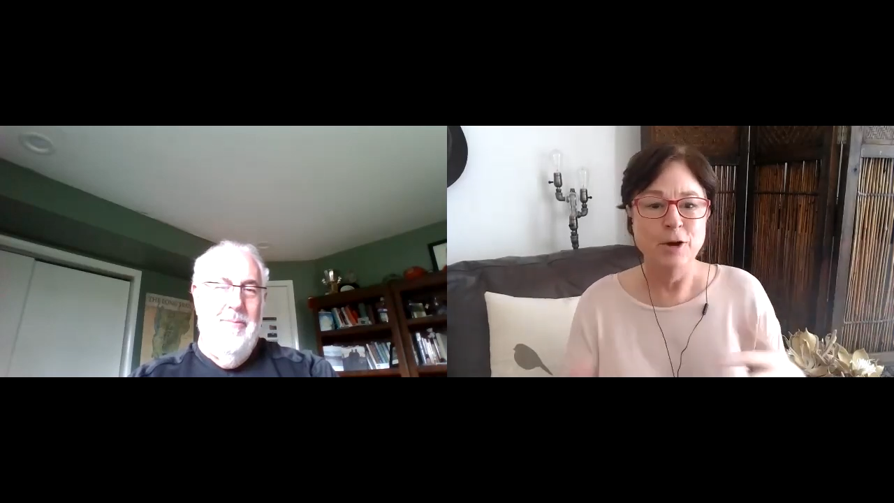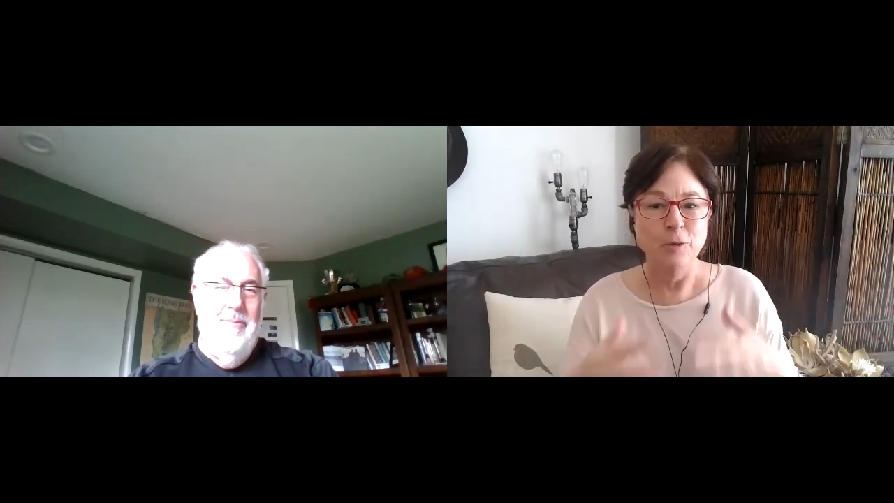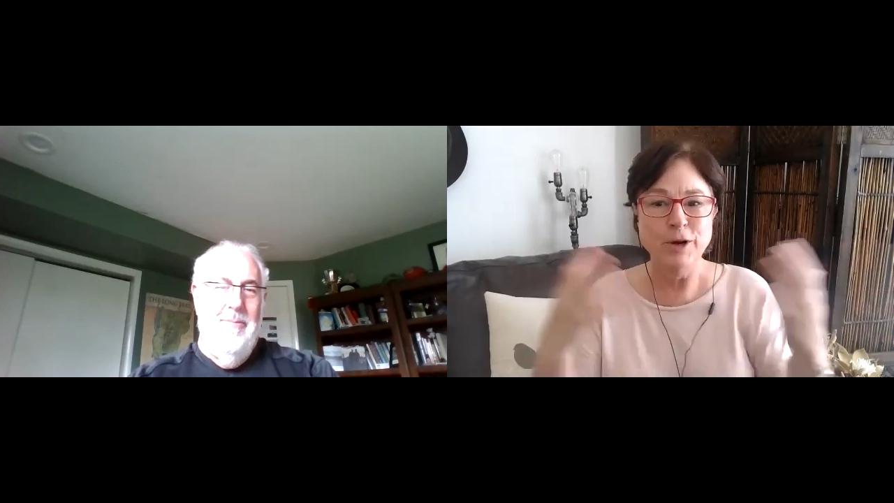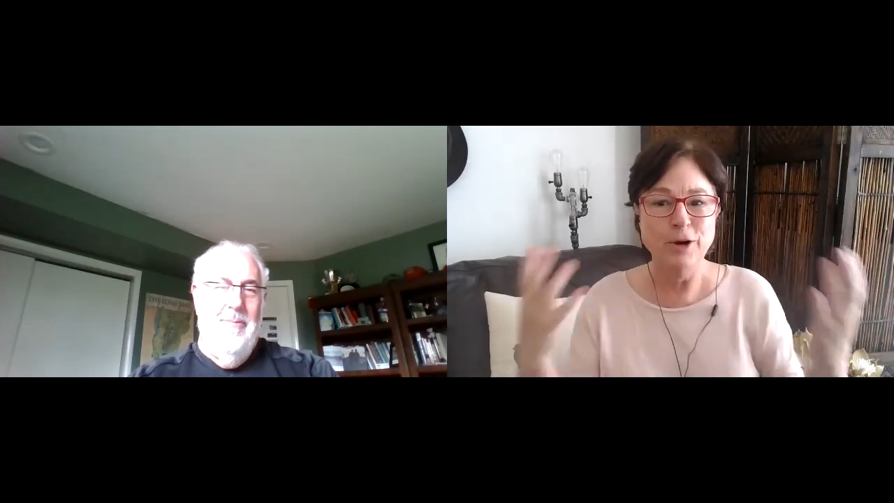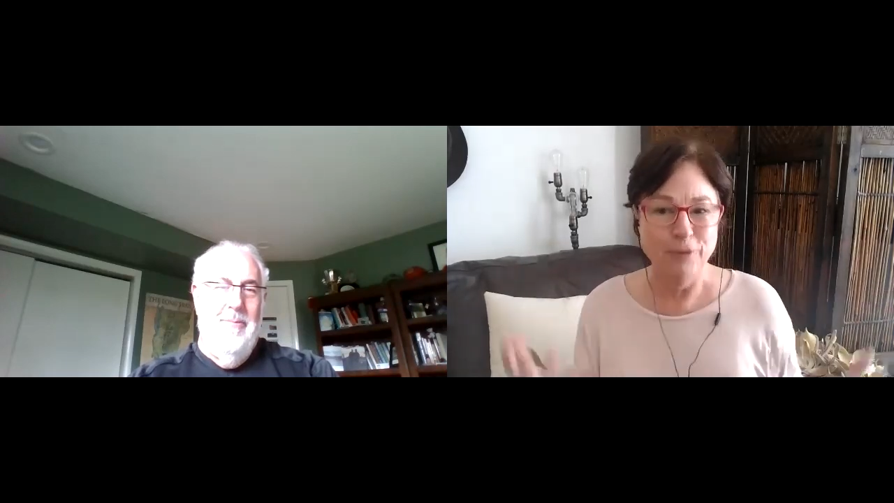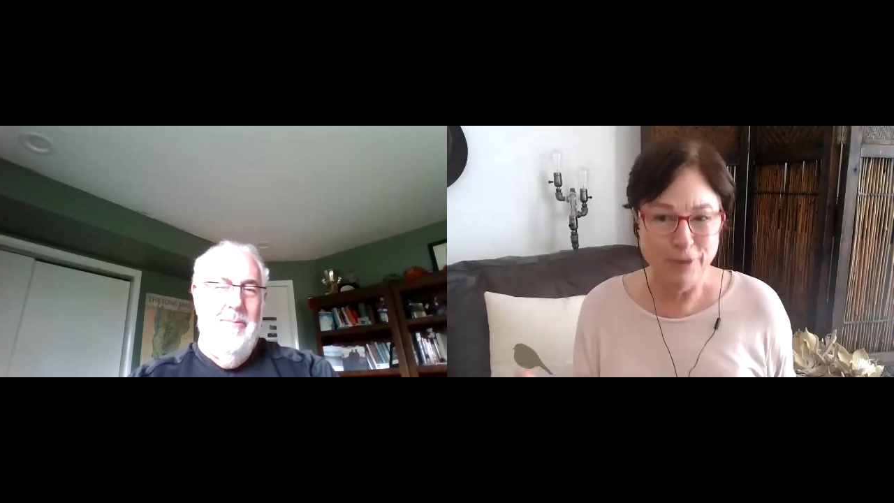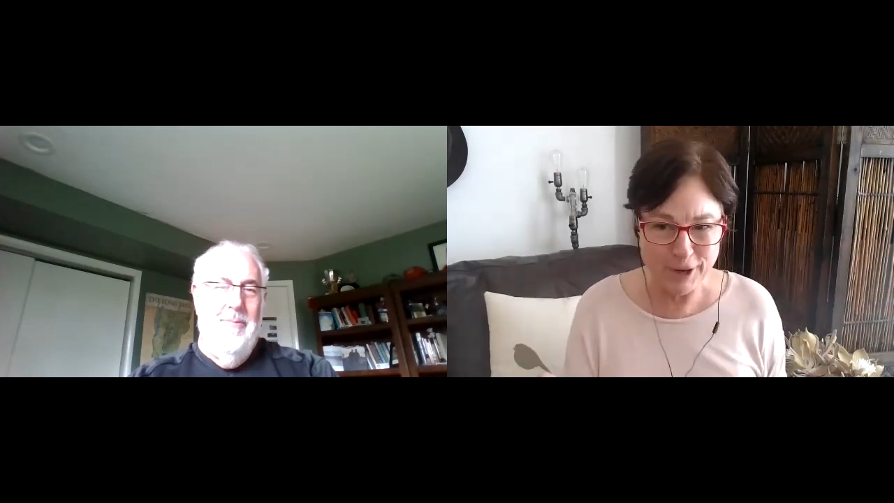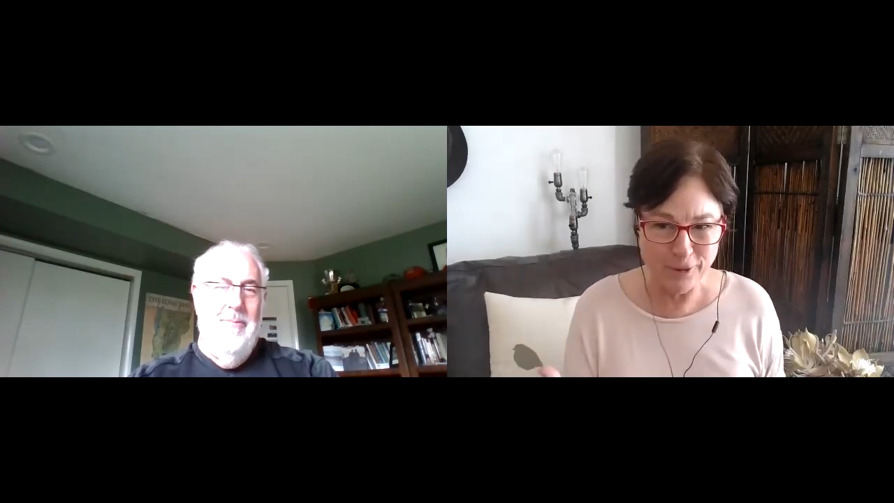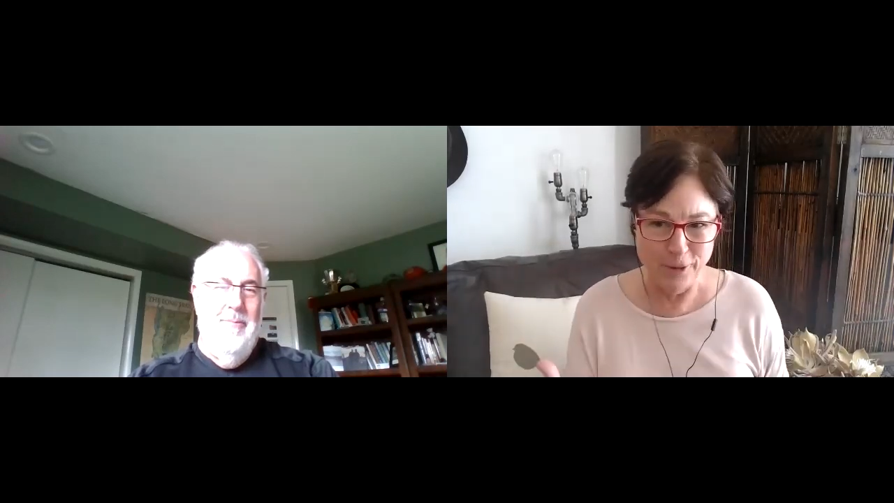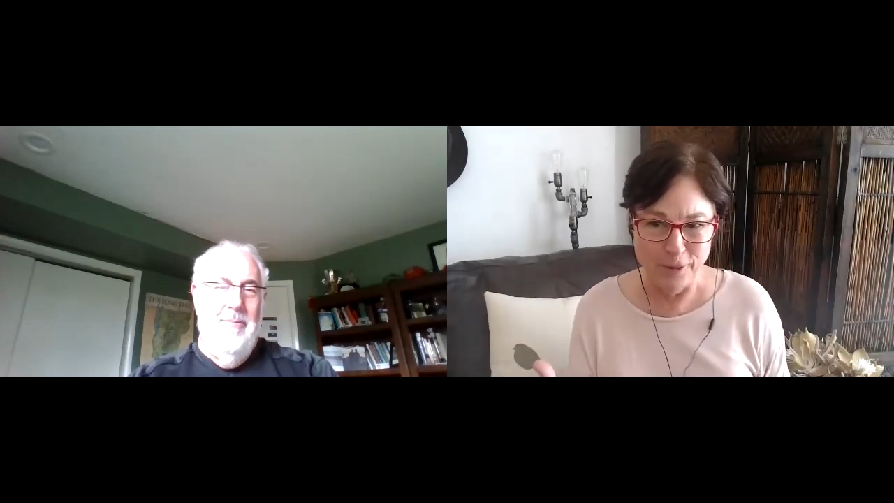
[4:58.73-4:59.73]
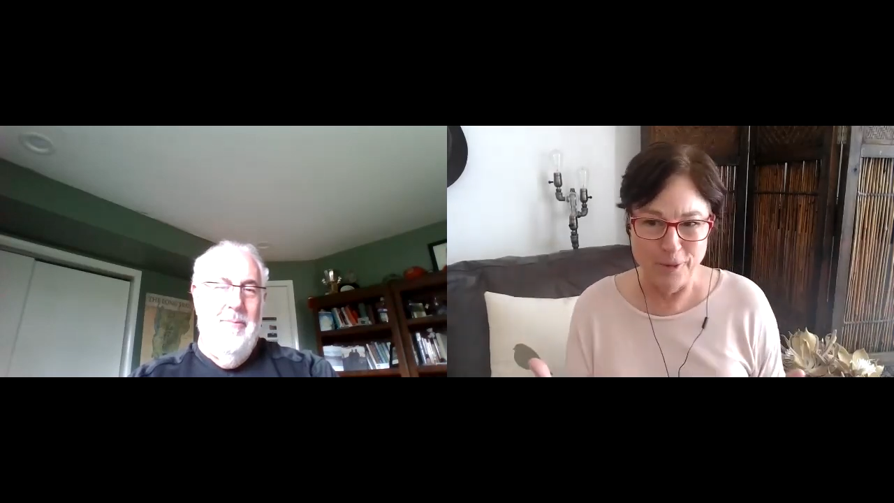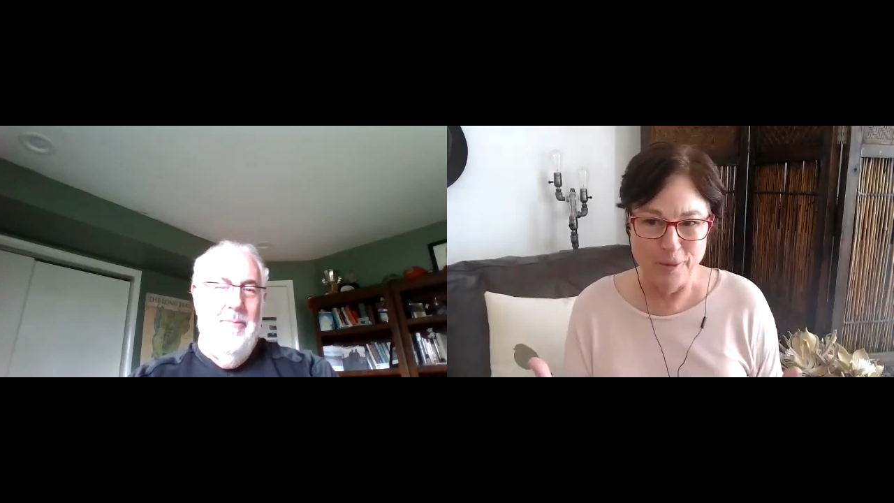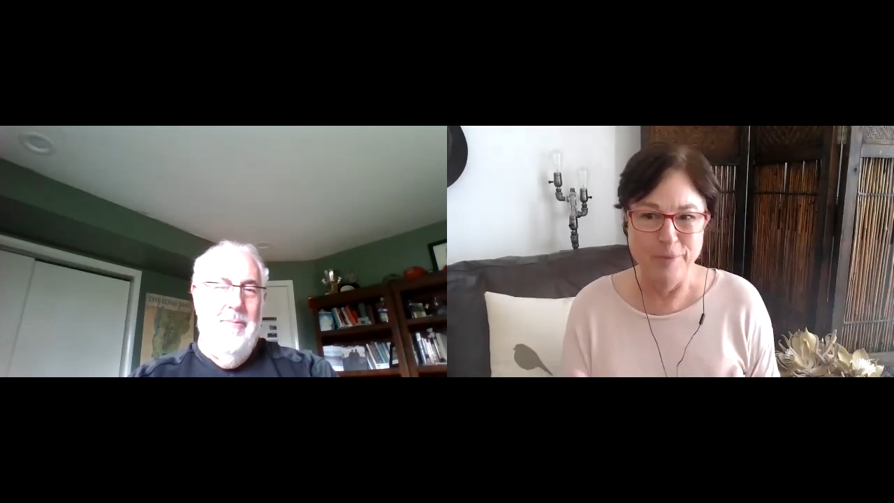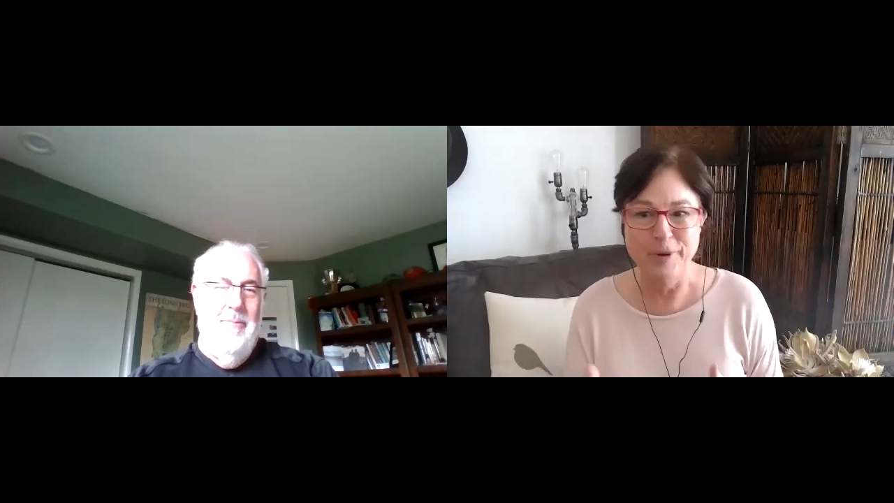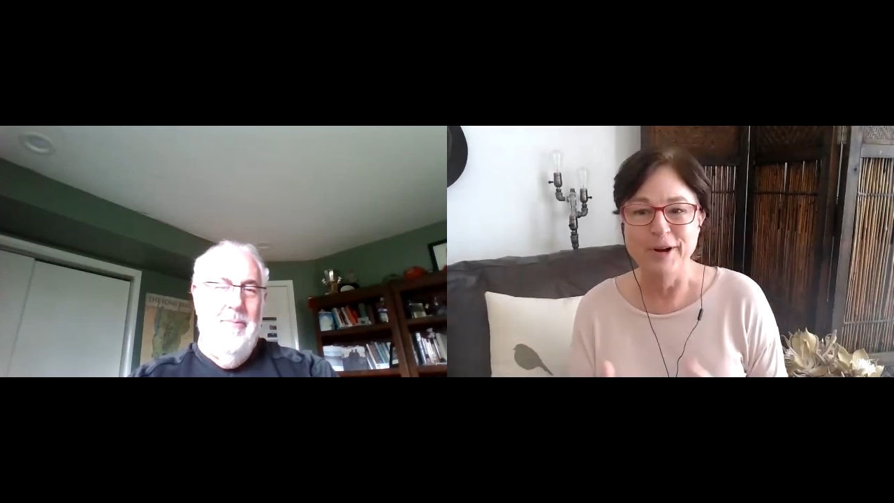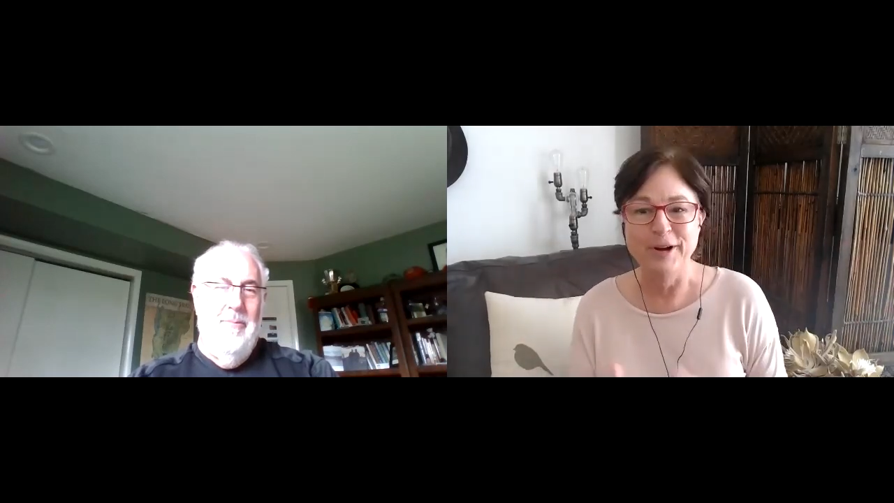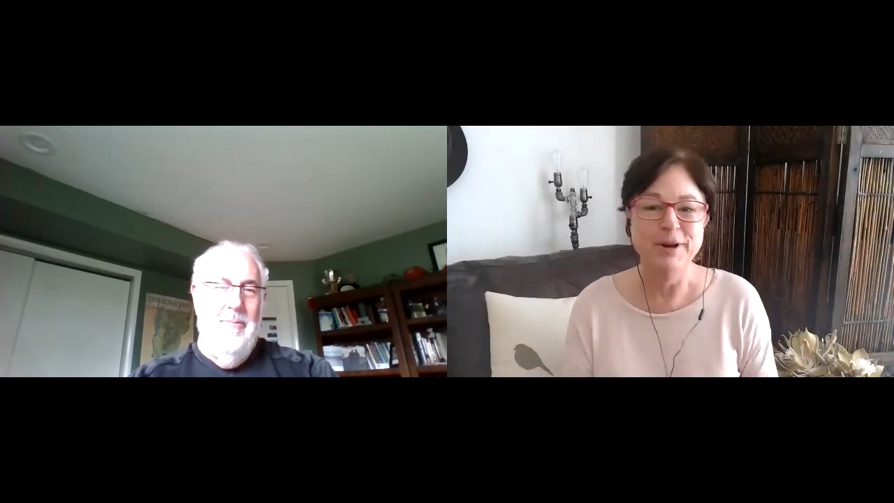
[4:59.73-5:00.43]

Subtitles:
We don't read a whole book.